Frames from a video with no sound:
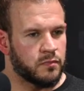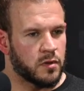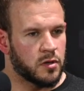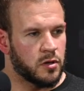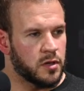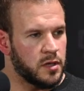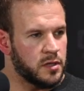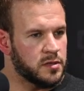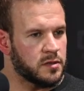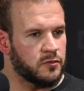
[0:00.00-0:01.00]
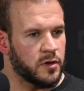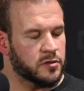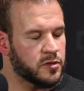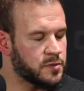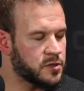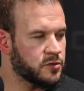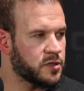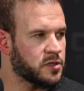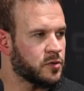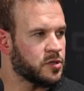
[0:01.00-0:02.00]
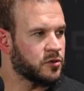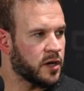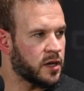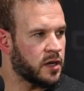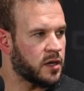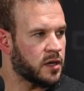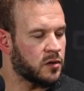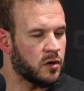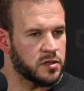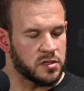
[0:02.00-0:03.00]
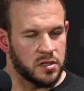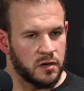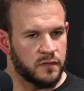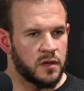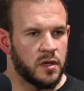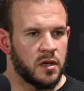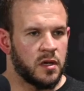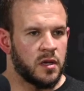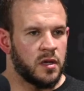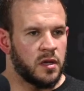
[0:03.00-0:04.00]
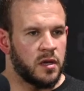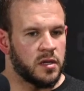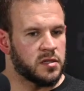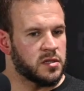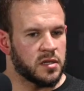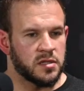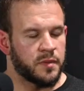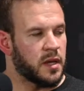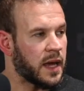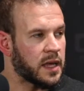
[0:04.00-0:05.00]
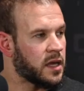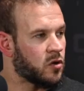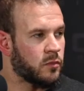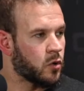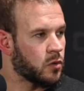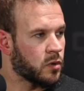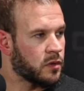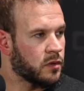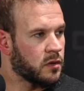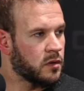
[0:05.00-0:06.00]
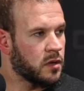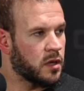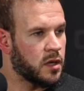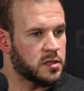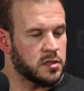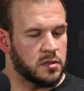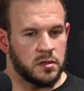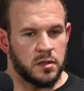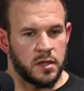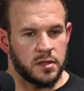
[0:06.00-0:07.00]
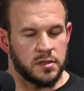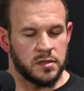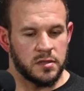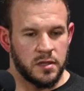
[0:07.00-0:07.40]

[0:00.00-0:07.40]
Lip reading: cookies and Rice Krispie treats pre-training and all this stuff. It's just not something I can get on board with. It's